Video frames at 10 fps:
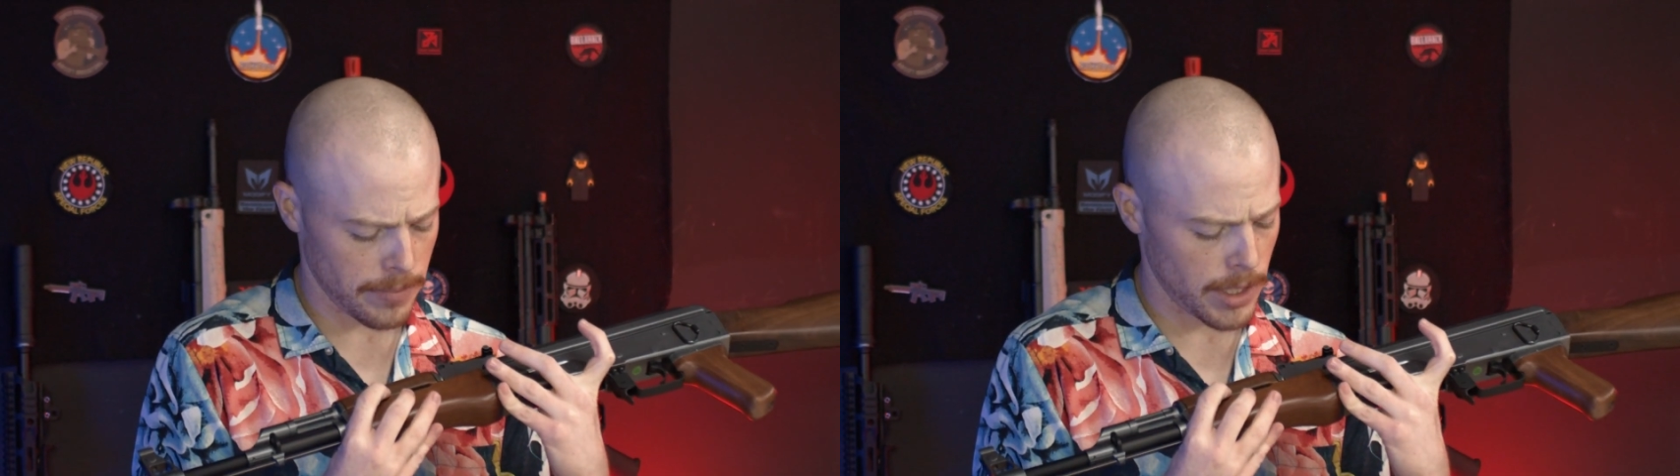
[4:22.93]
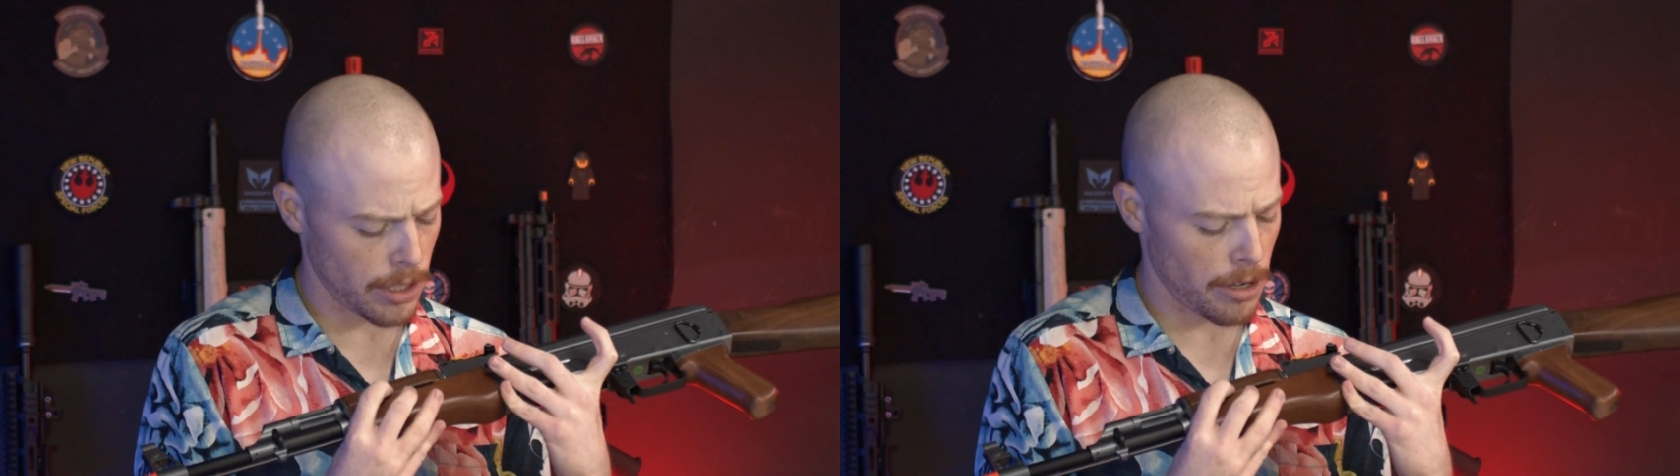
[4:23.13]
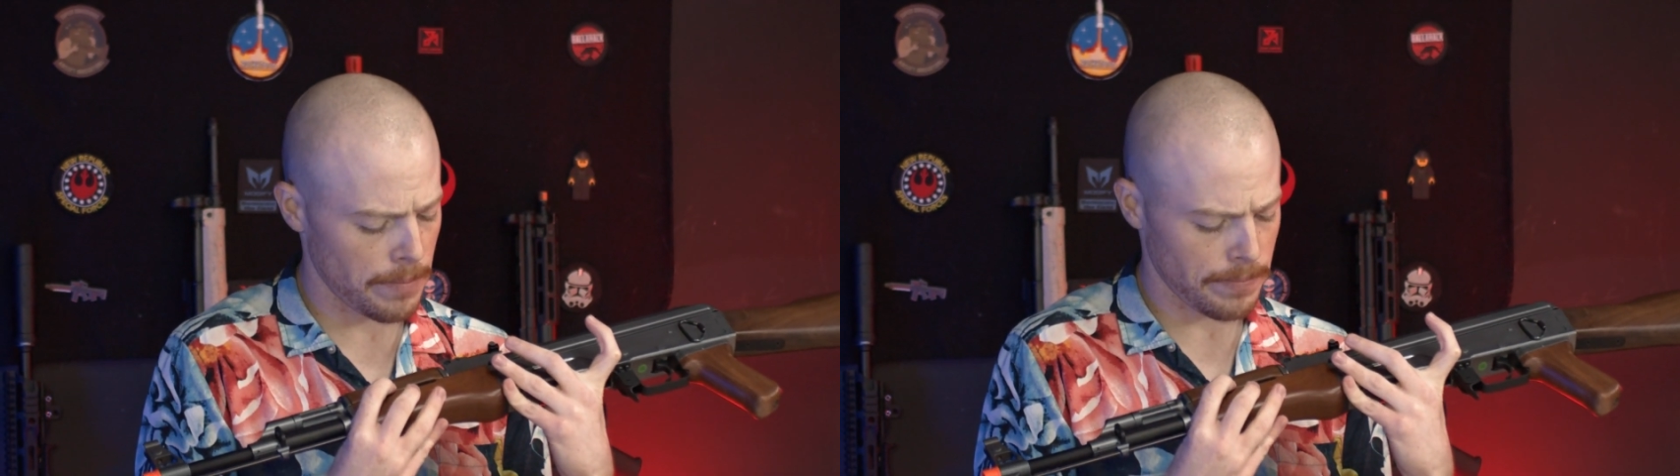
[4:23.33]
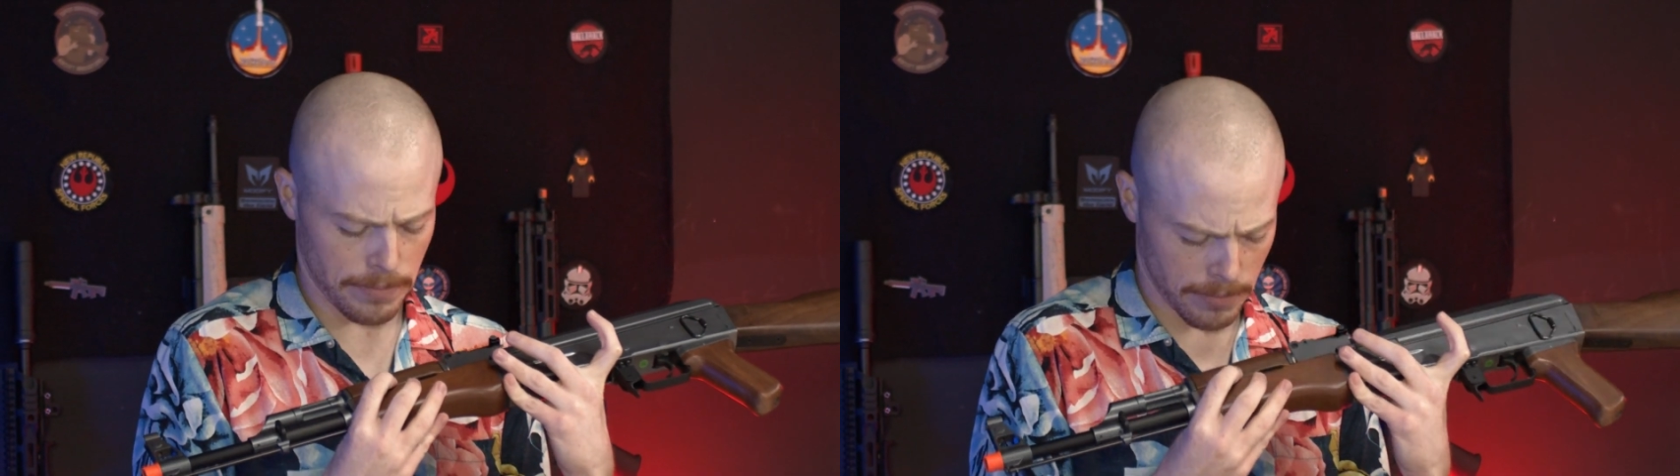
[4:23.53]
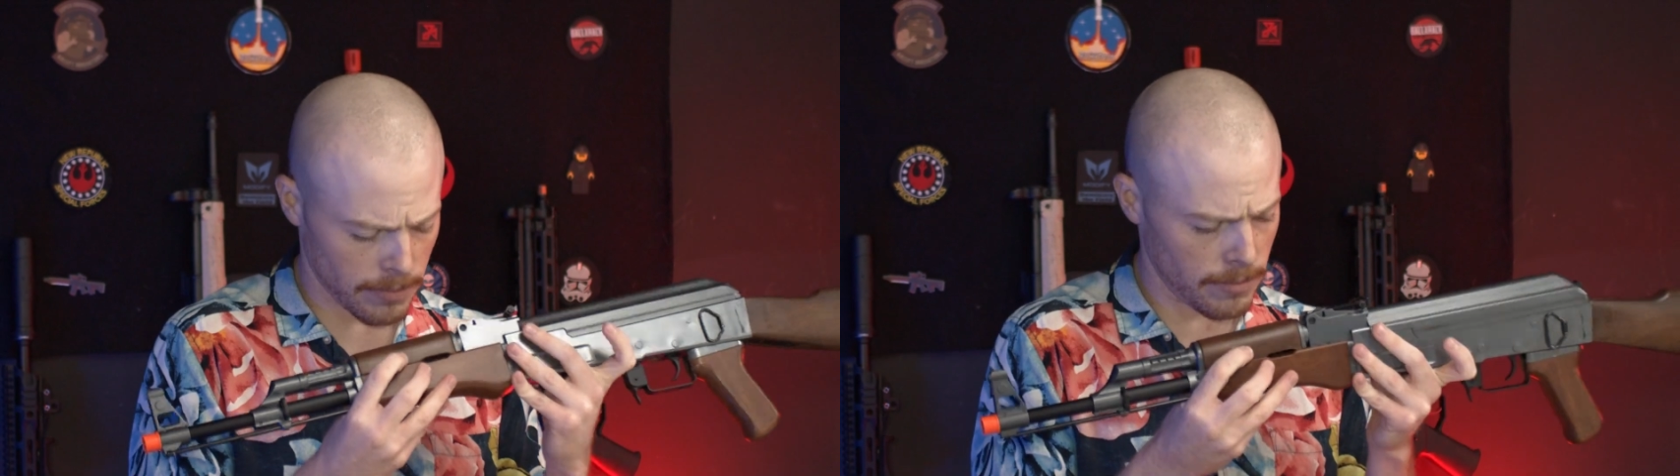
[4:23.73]
So
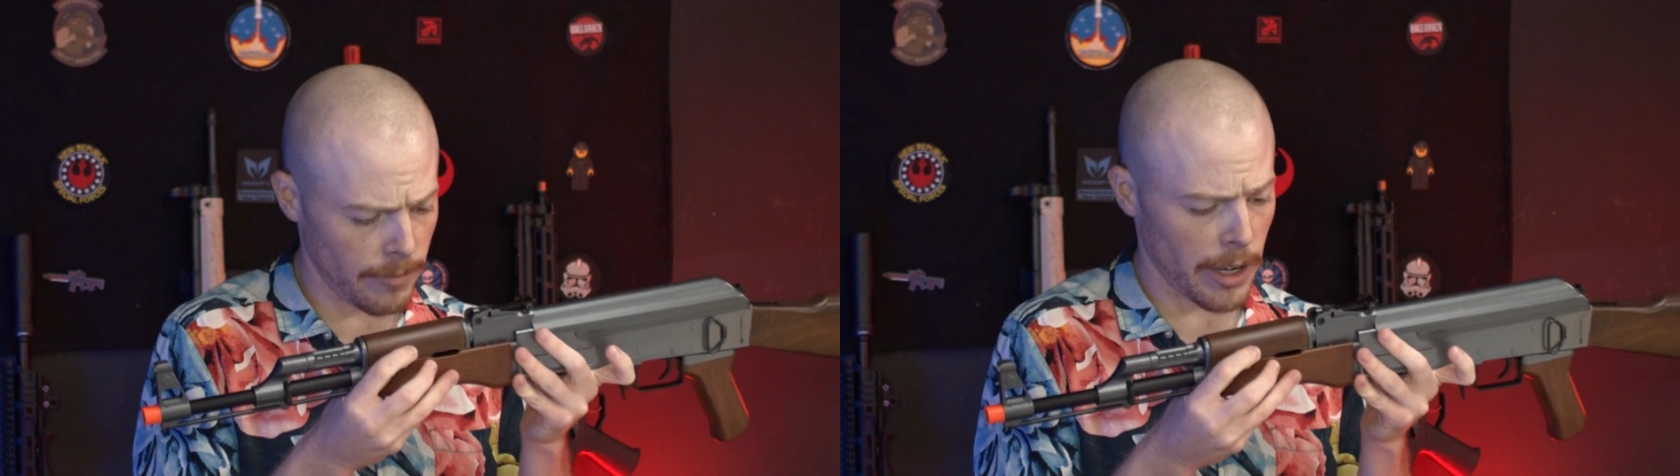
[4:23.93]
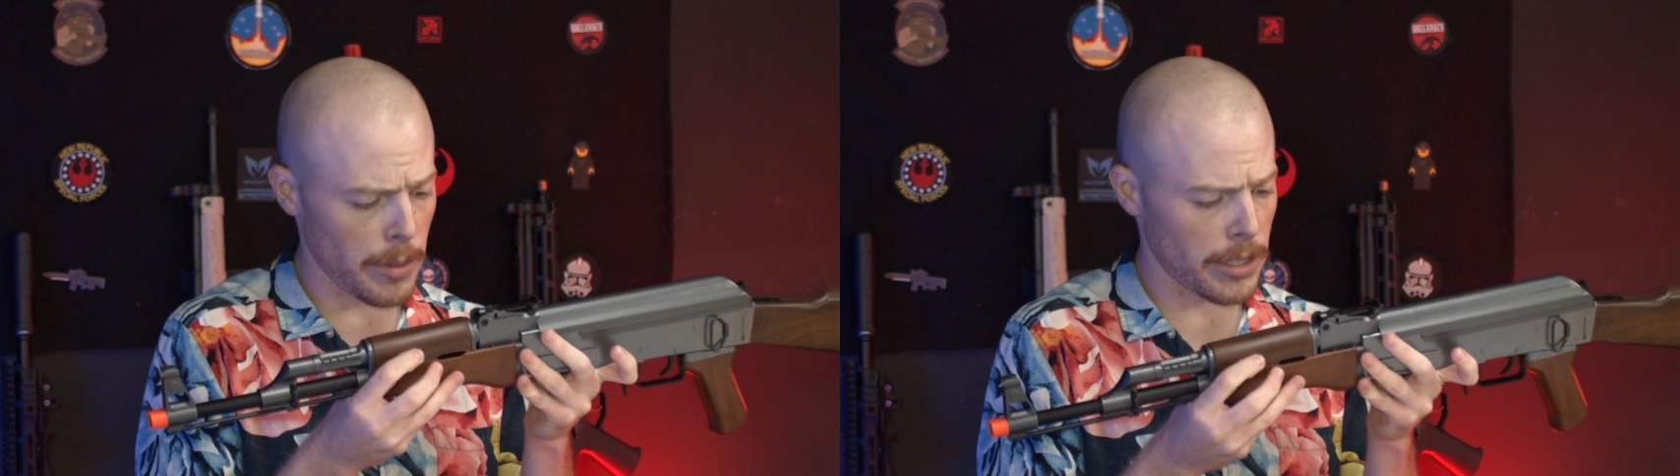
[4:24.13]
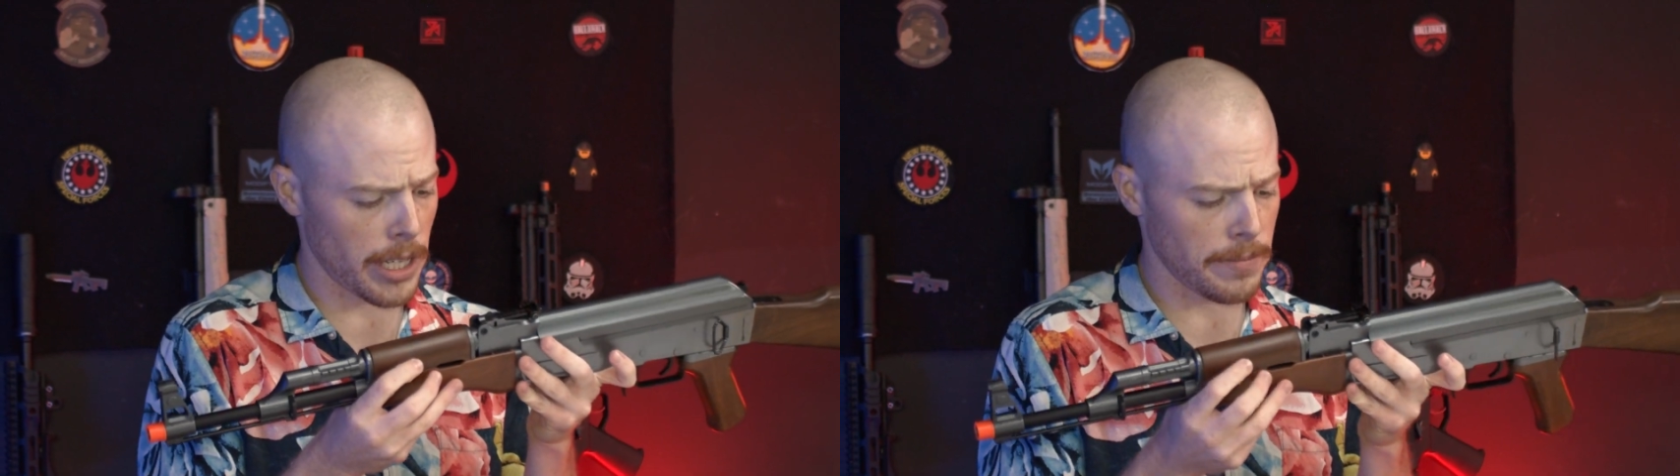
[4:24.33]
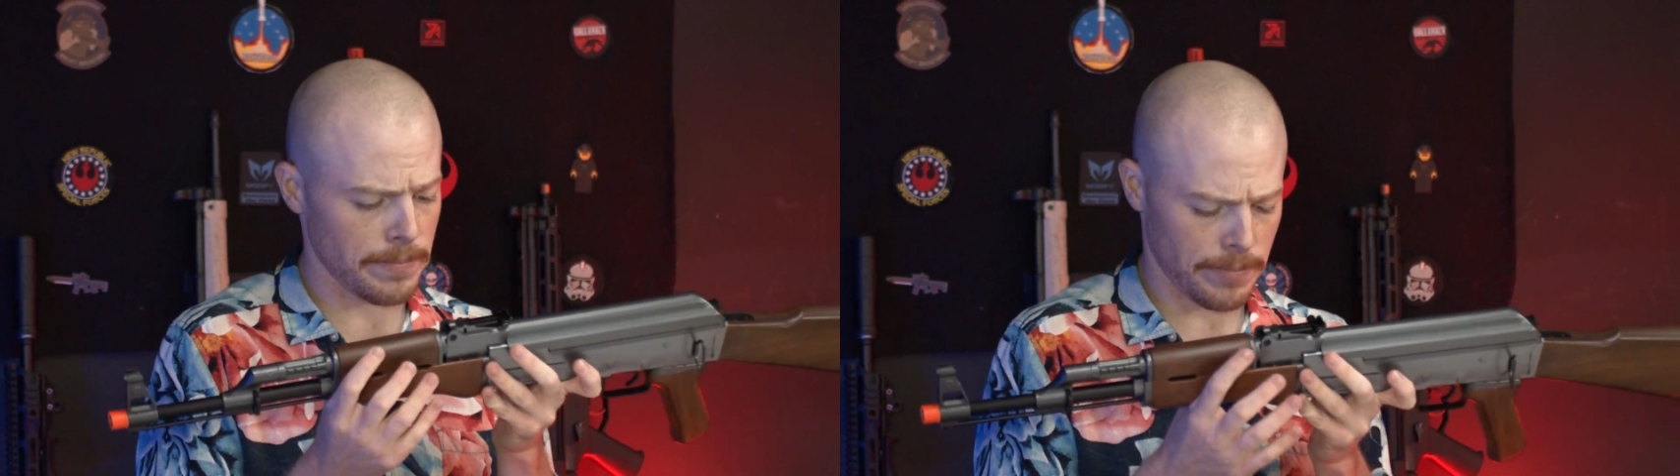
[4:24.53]
very well done.